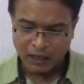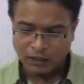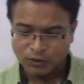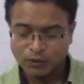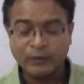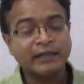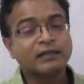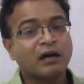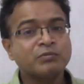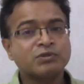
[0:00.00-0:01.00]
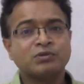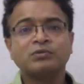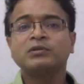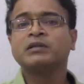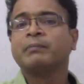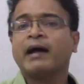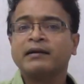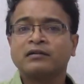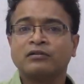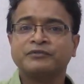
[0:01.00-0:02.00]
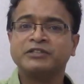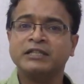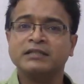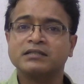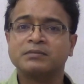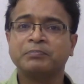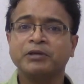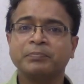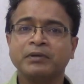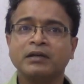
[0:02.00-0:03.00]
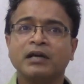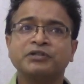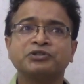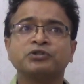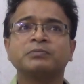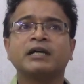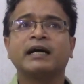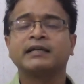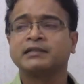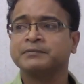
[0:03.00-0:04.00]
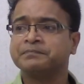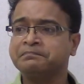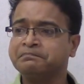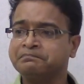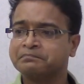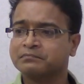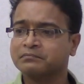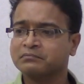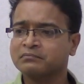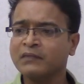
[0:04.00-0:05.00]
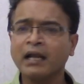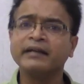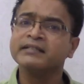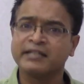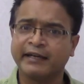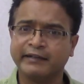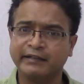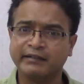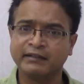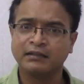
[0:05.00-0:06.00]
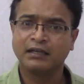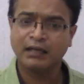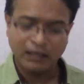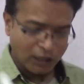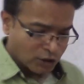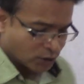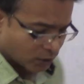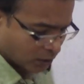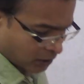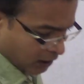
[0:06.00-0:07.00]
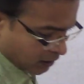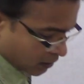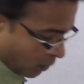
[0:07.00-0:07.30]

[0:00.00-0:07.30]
So, when it comes to the matter of genes, people assume that it is hereditary. So, the